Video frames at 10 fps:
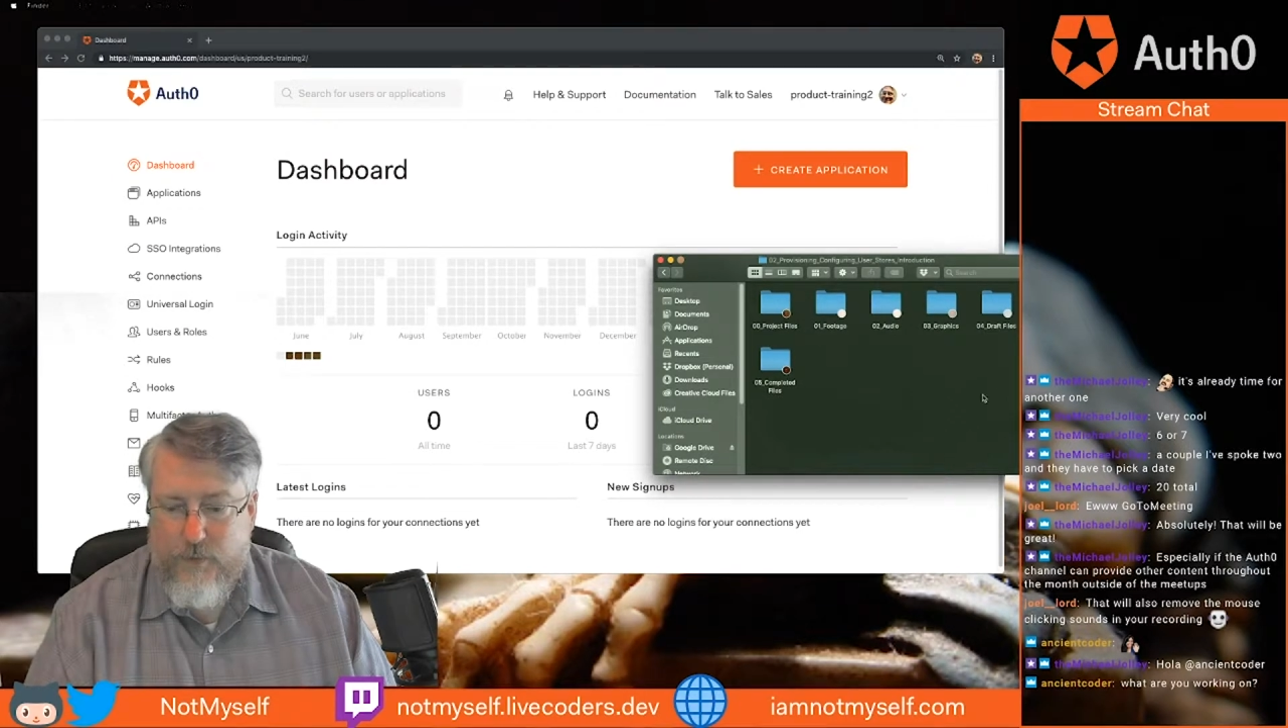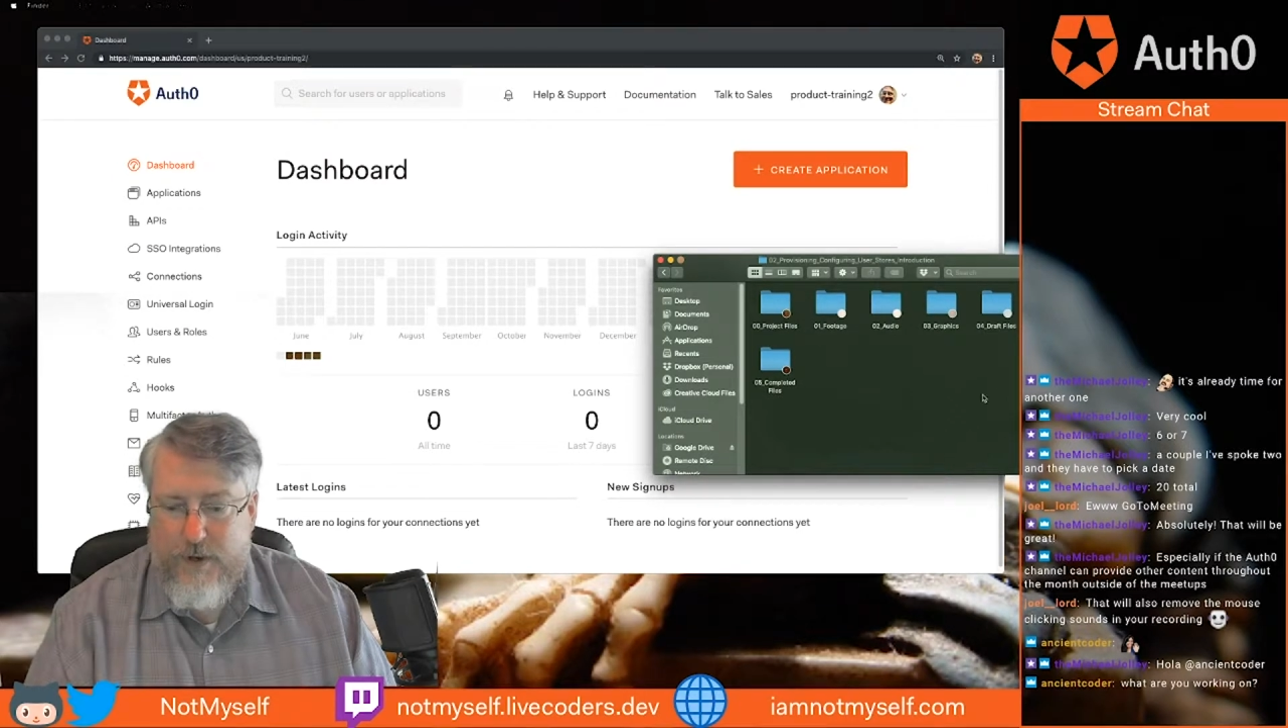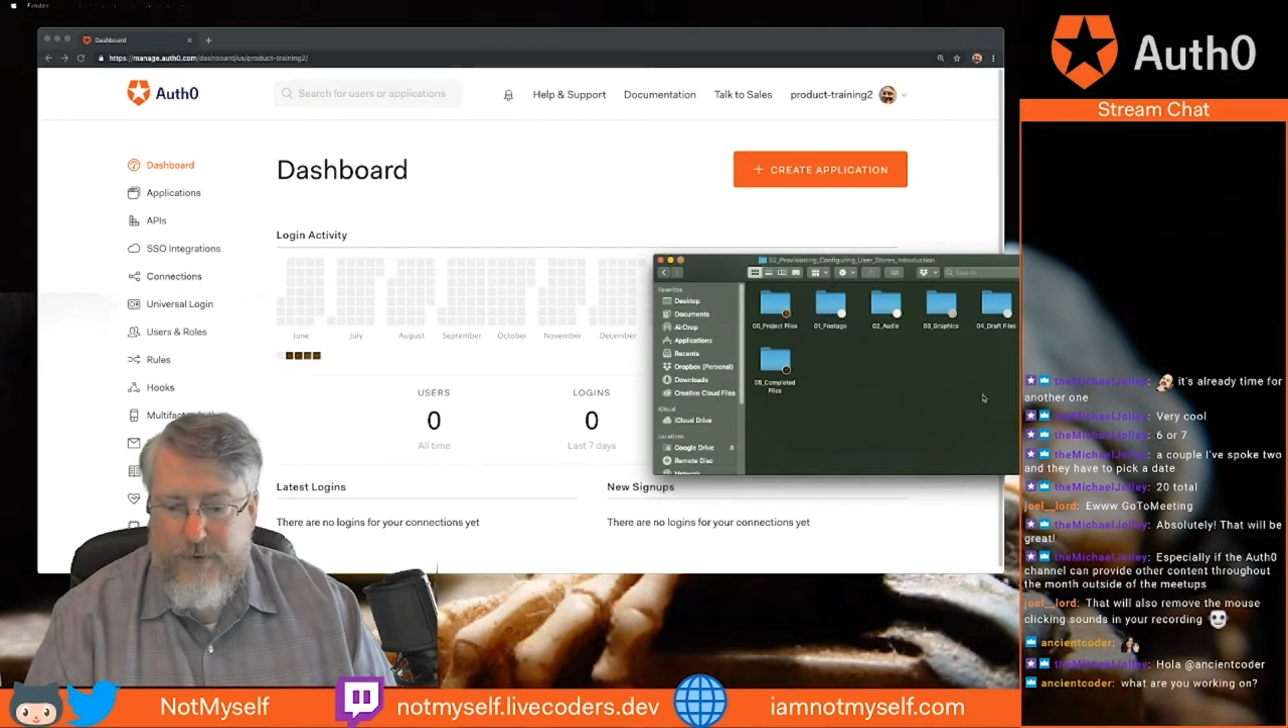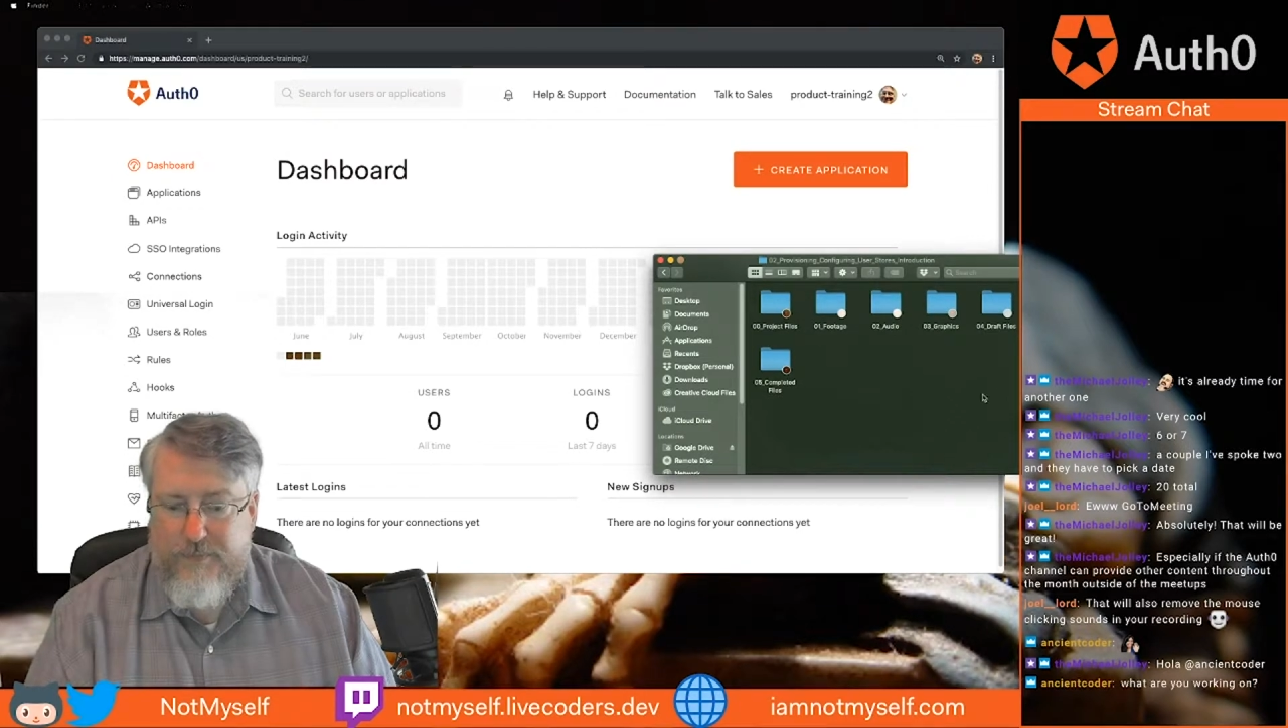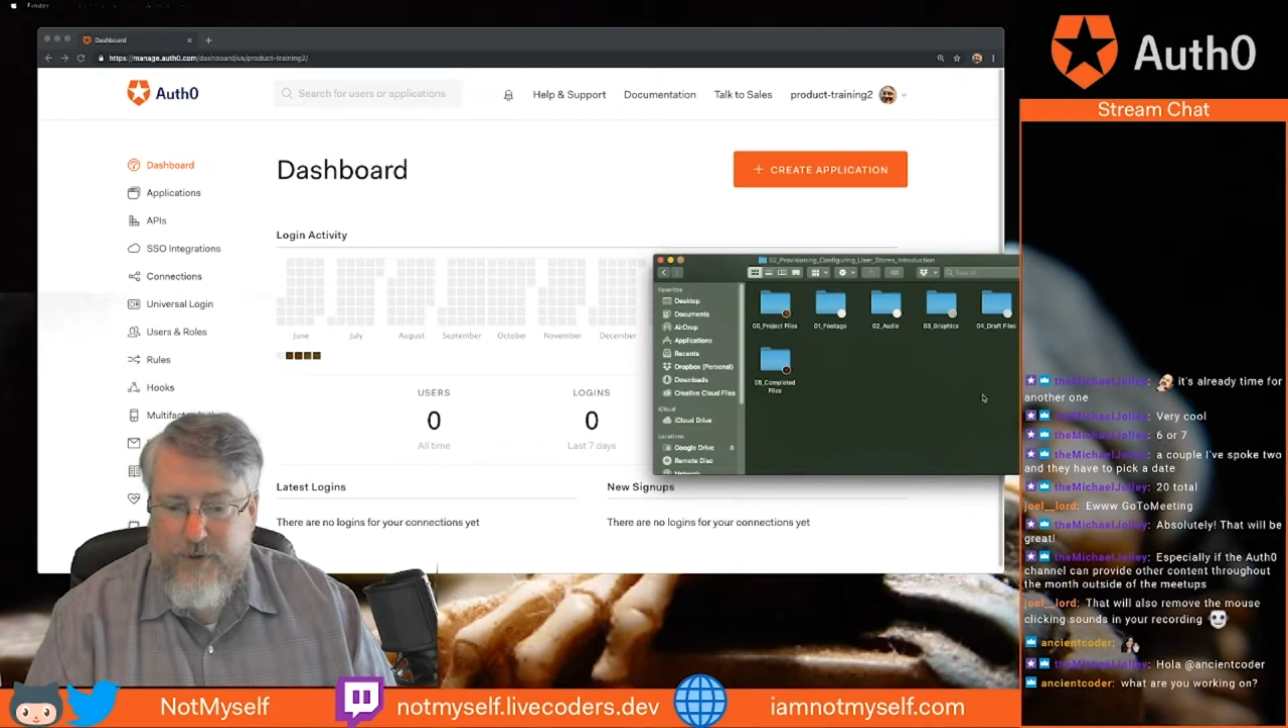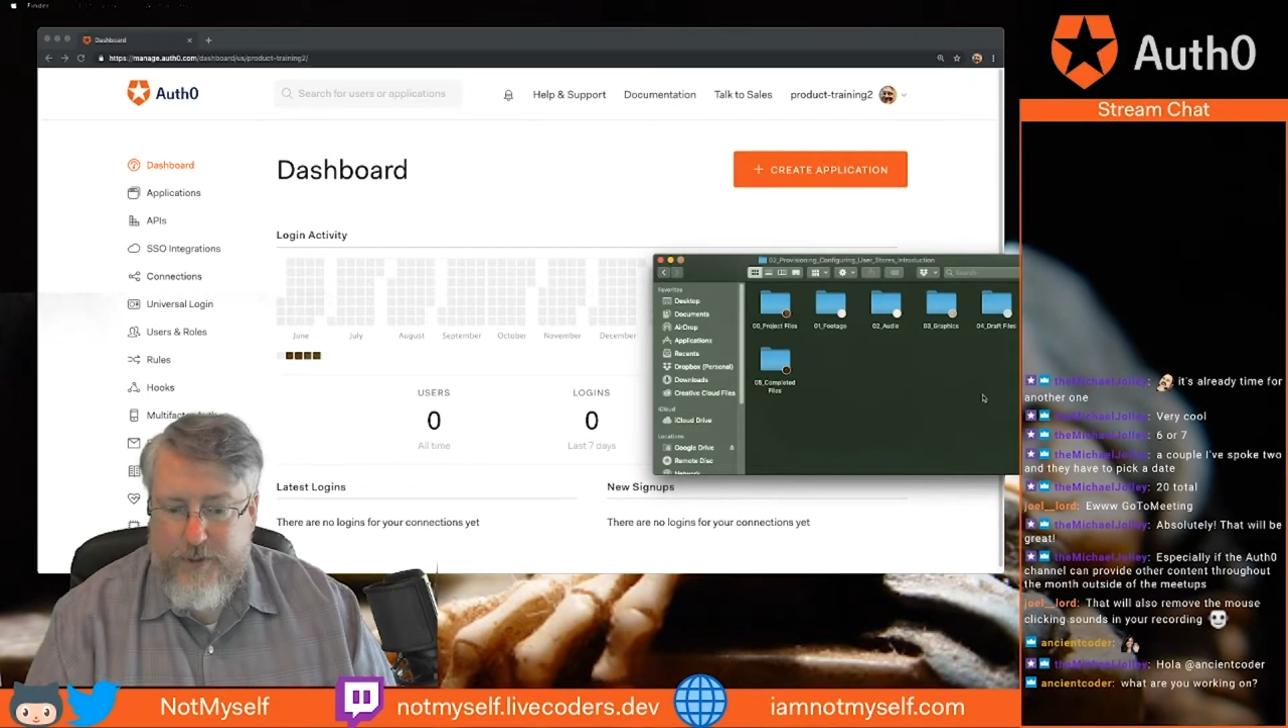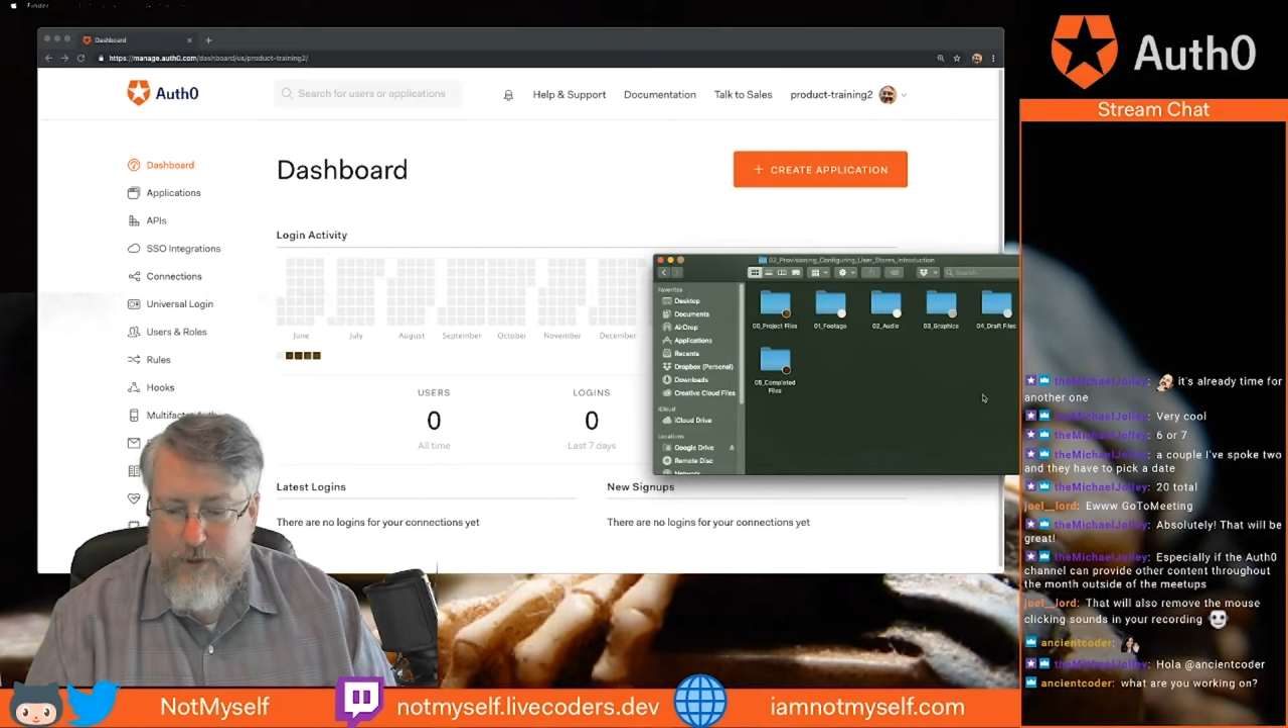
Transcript: way we put